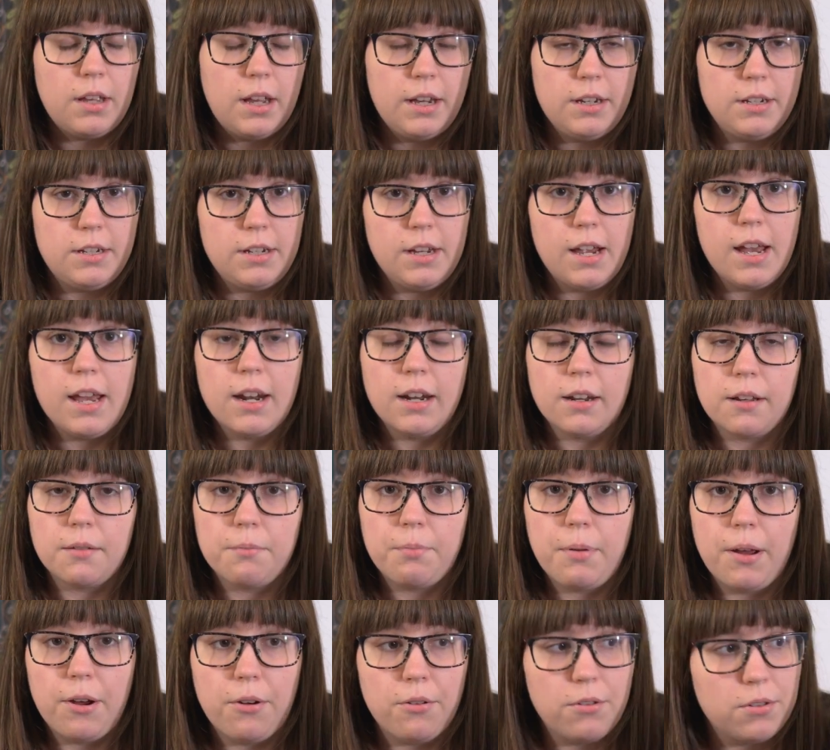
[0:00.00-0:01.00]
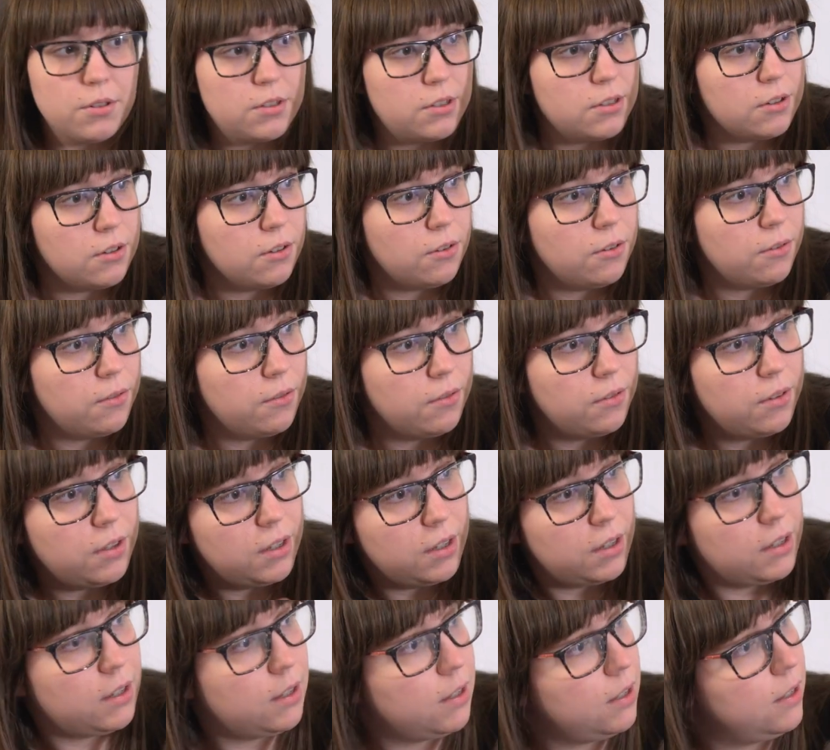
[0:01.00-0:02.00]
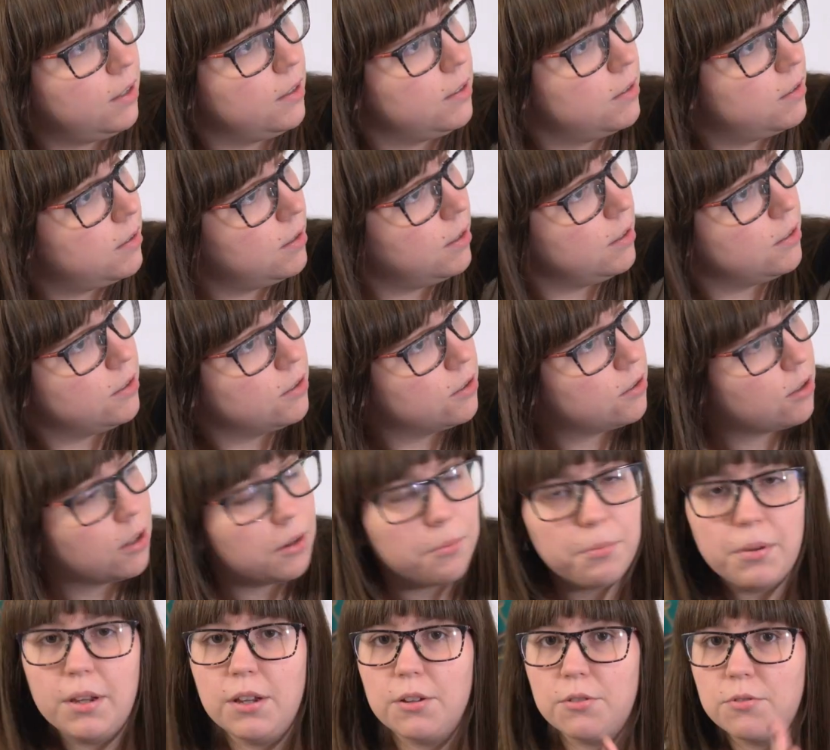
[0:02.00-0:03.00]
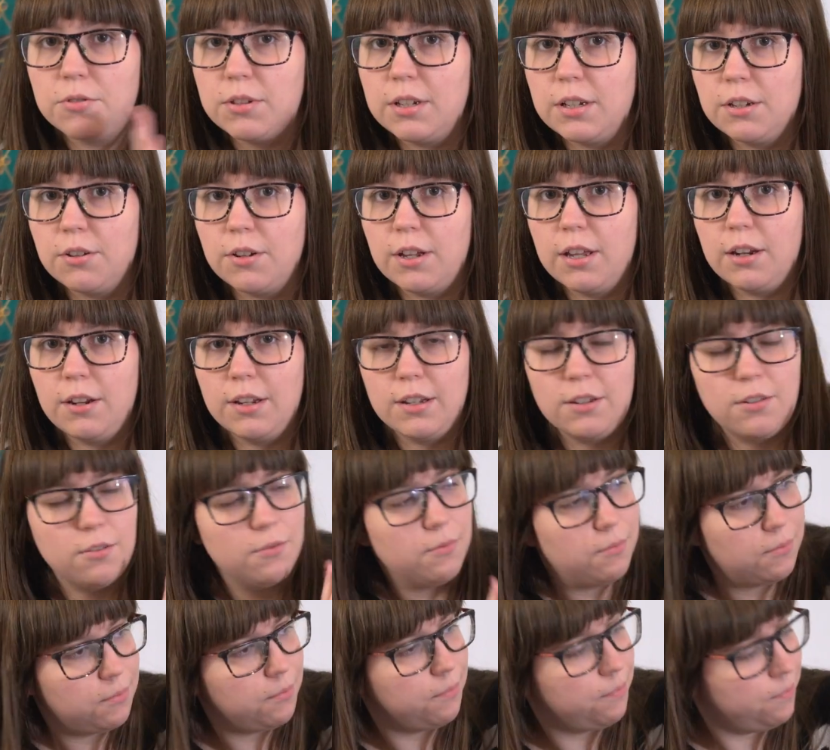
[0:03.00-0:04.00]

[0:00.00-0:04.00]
Asiatic parents. So this is going to be interesting to get into.